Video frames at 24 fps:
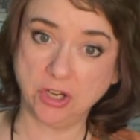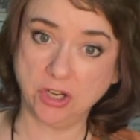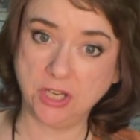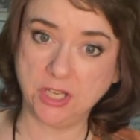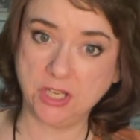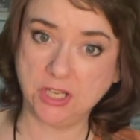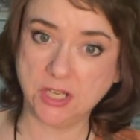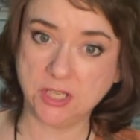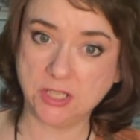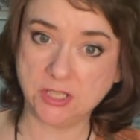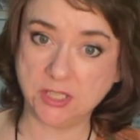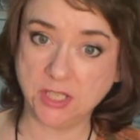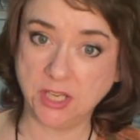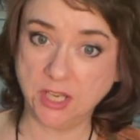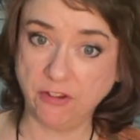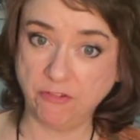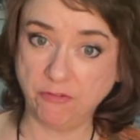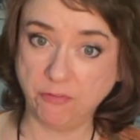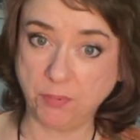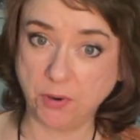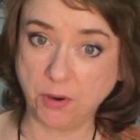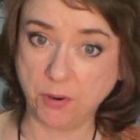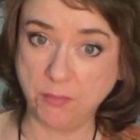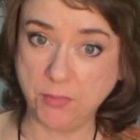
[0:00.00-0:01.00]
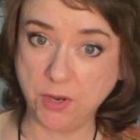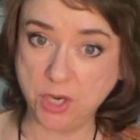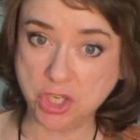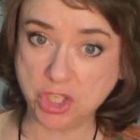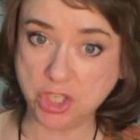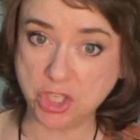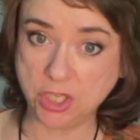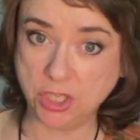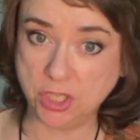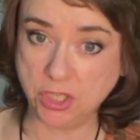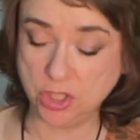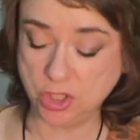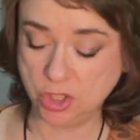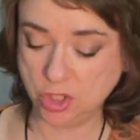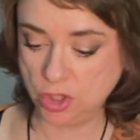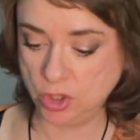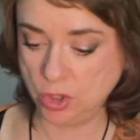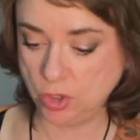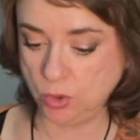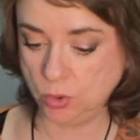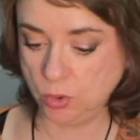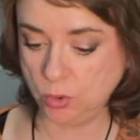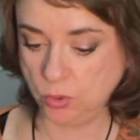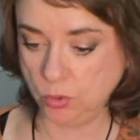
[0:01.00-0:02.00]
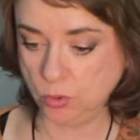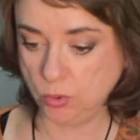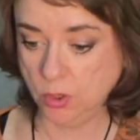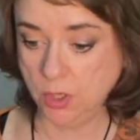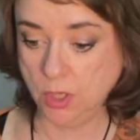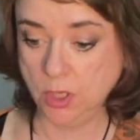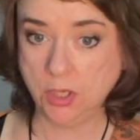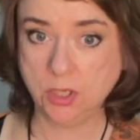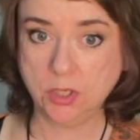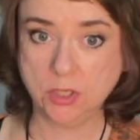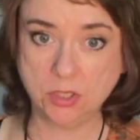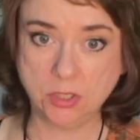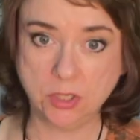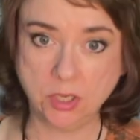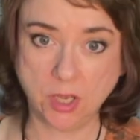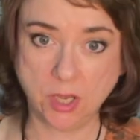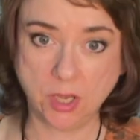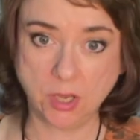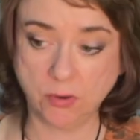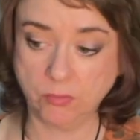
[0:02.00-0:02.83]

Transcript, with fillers: he does give permission to uh,